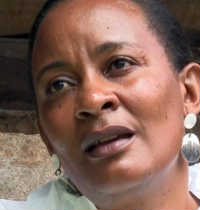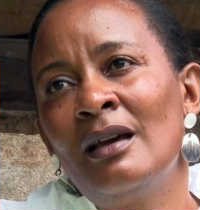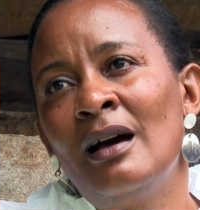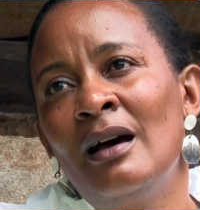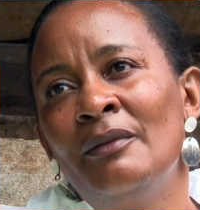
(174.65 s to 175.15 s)

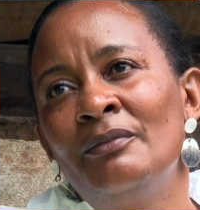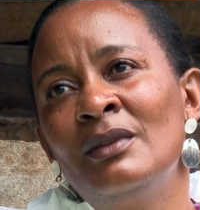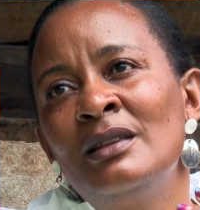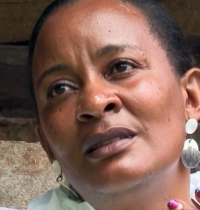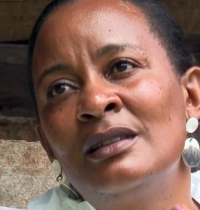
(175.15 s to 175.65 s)

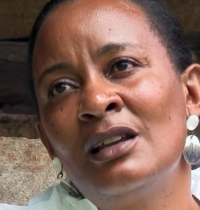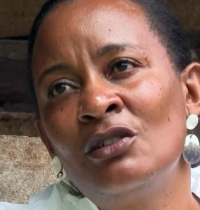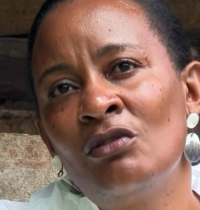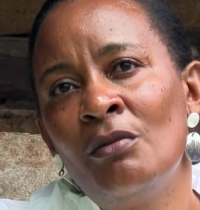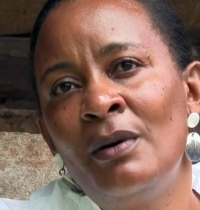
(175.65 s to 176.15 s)
this
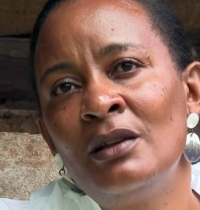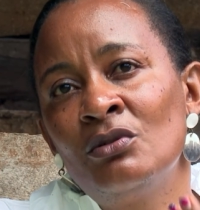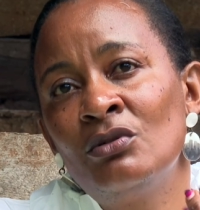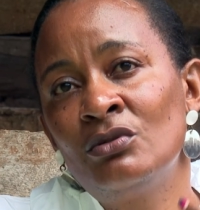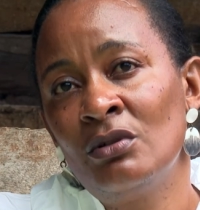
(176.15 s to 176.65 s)
technical
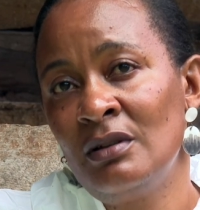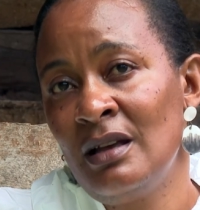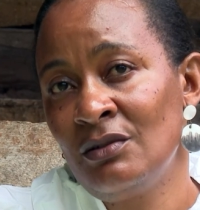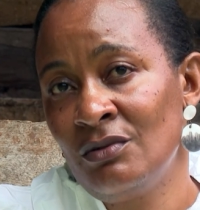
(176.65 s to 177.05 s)
person told us